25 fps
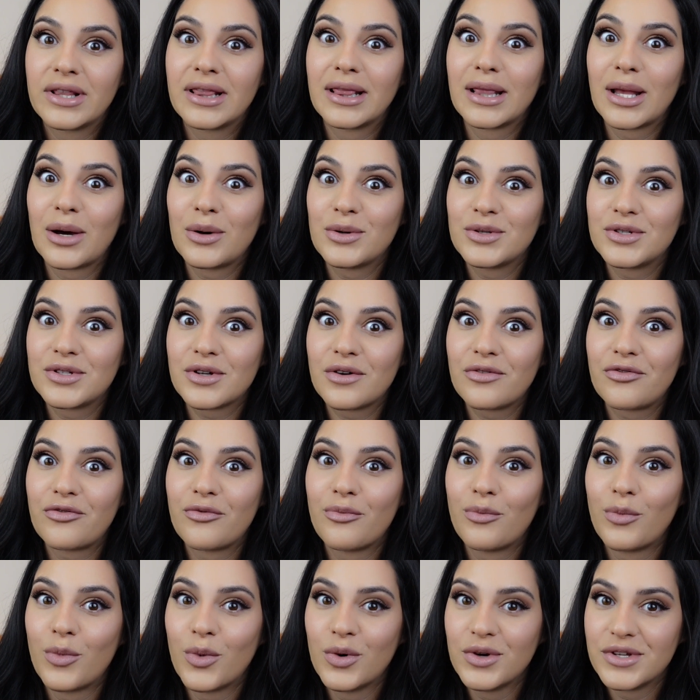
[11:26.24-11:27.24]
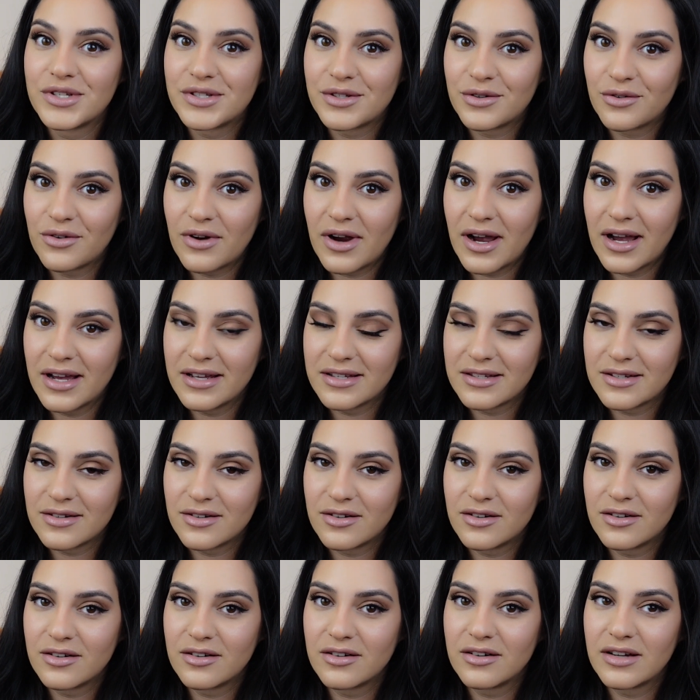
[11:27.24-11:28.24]
loads of
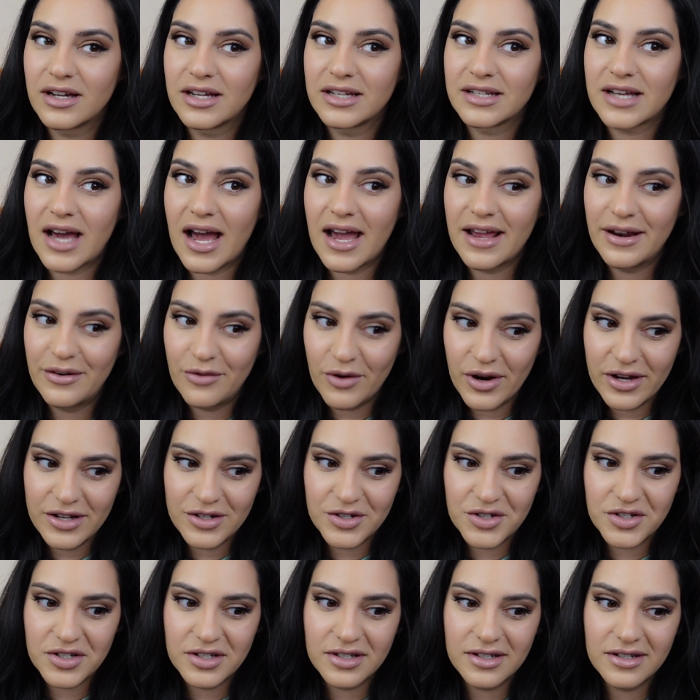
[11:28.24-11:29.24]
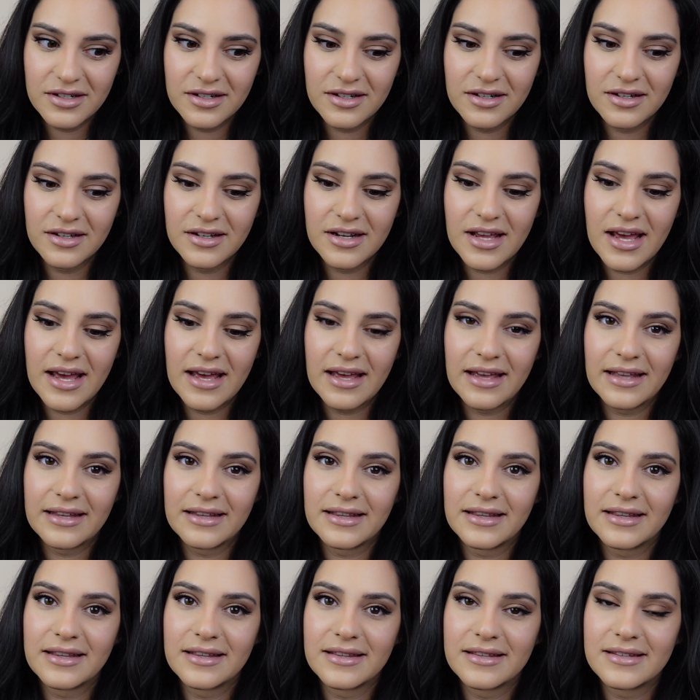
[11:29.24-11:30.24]
moisturizer and hydration
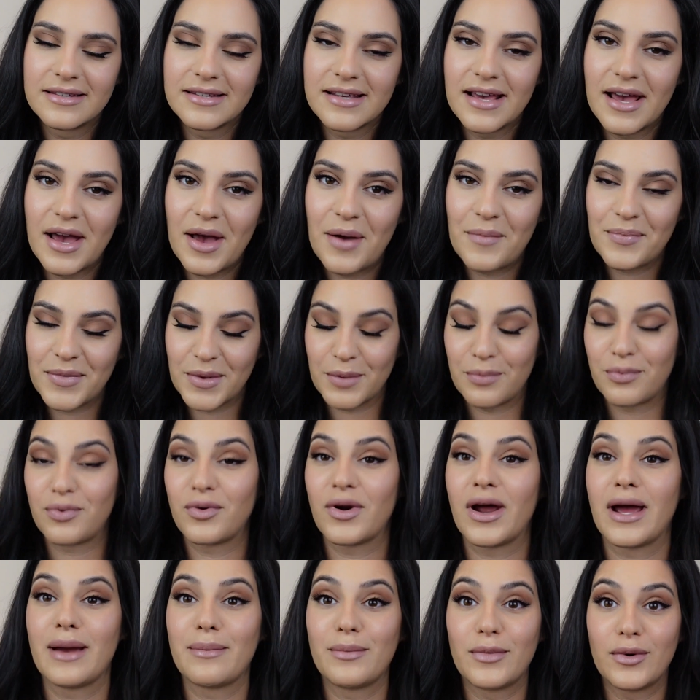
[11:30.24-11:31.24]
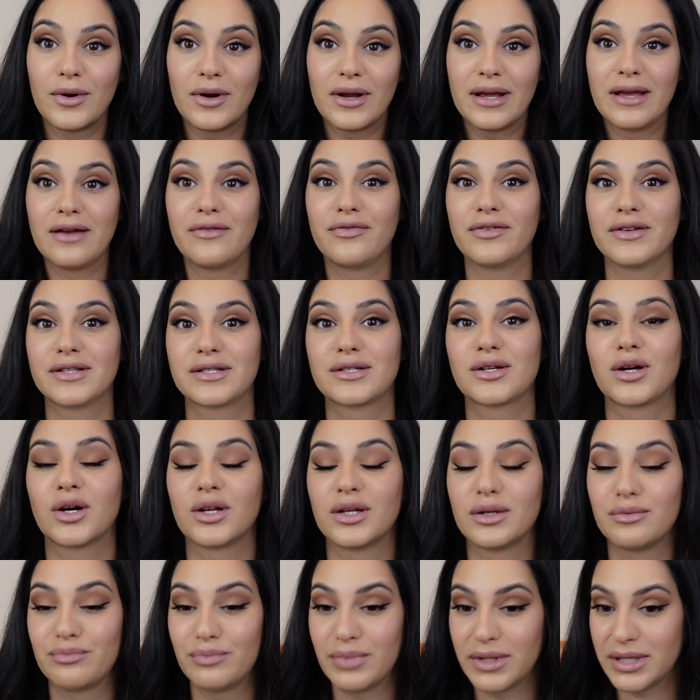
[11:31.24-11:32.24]
and the primer if it's
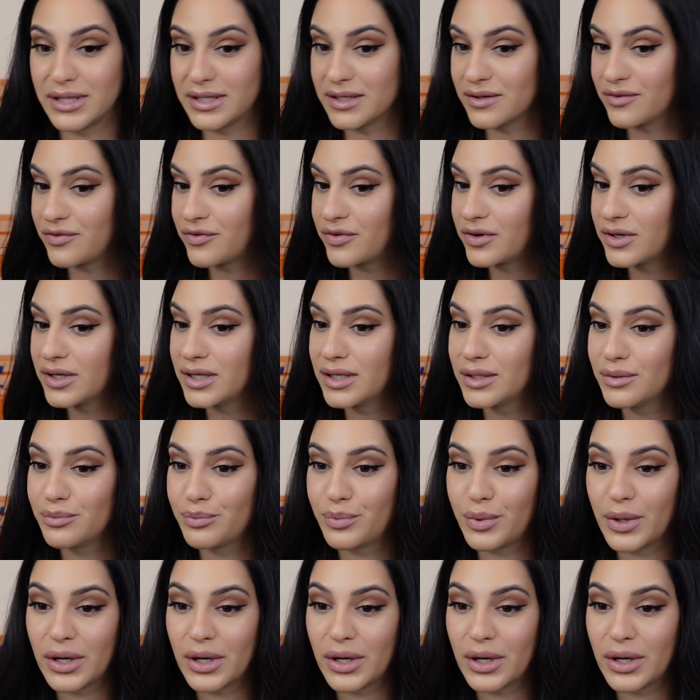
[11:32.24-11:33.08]
gonna be different.